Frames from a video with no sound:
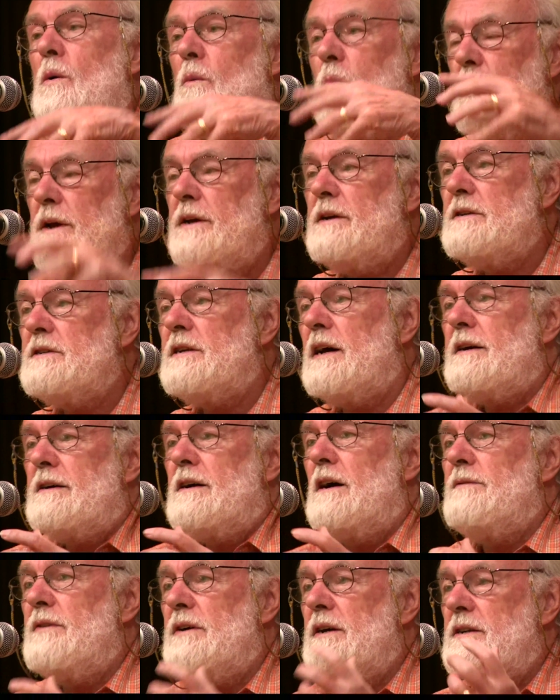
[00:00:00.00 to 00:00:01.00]
We can
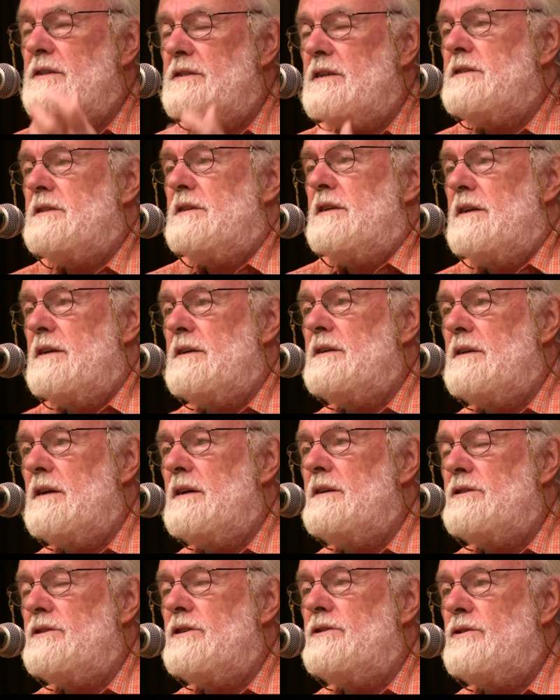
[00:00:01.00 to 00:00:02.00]
take over existing
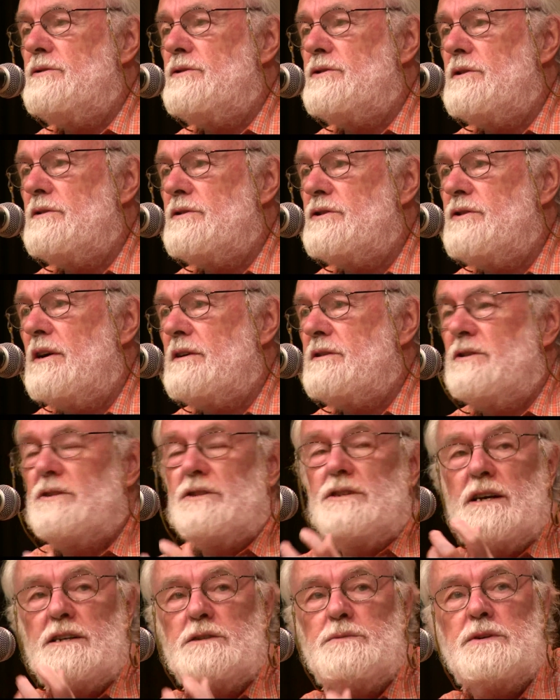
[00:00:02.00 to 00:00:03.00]
institutional
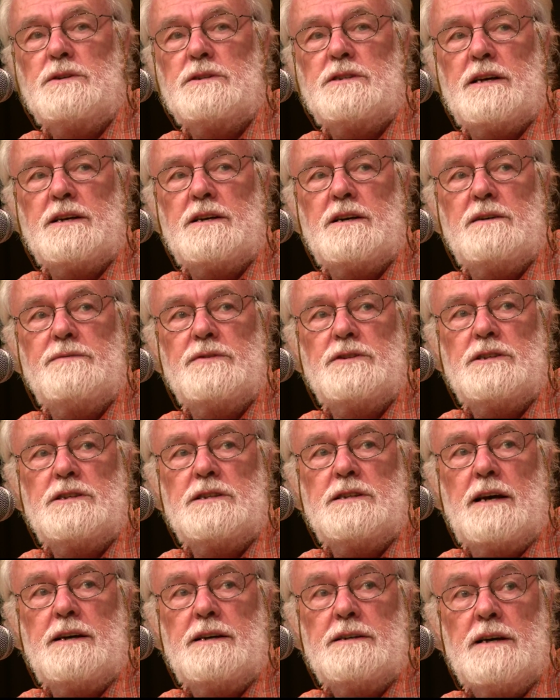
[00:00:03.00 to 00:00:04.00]
structures. Yes, we could take over the
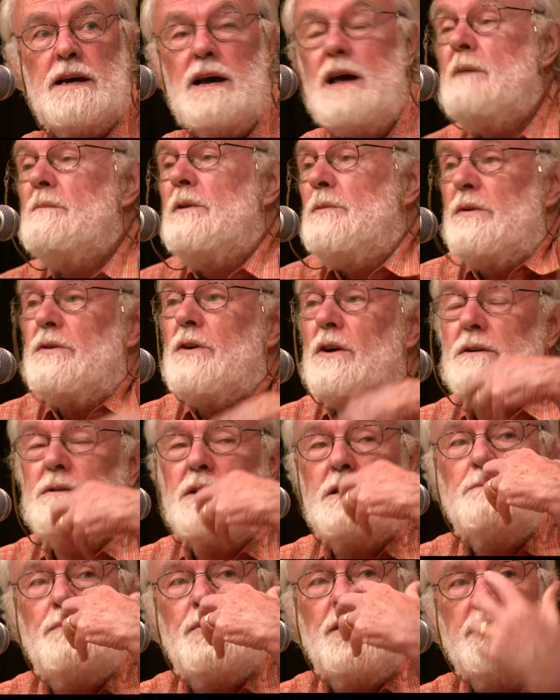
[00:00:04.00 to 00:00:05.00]
state, but we've got to
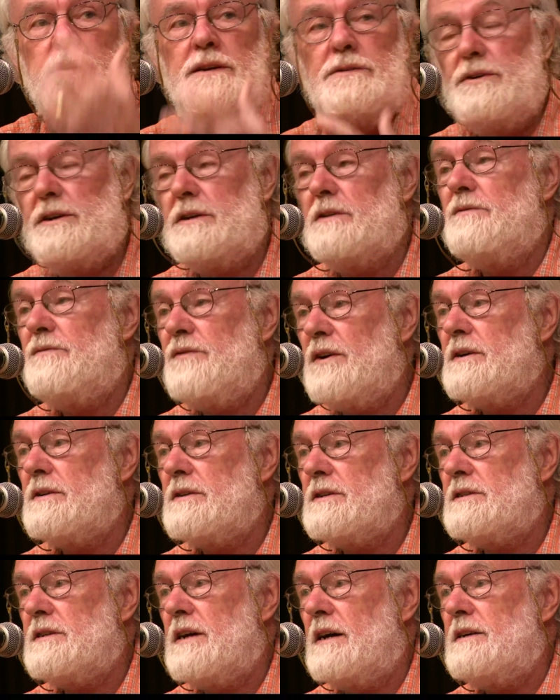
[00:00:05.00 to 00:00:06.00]
completely reconfigure
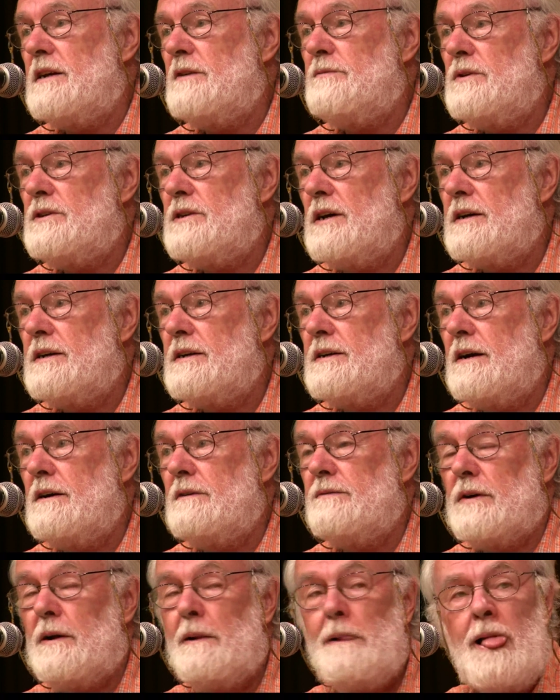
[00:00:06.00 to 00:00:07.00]
the state if we take it
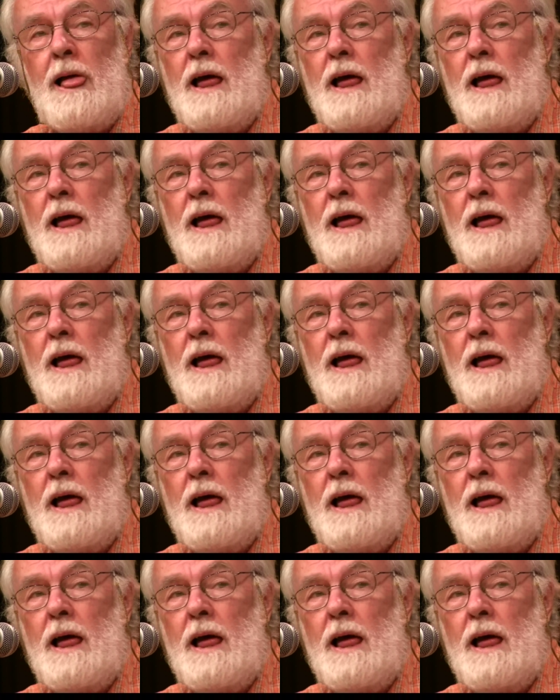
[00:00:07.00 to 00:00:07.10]
over.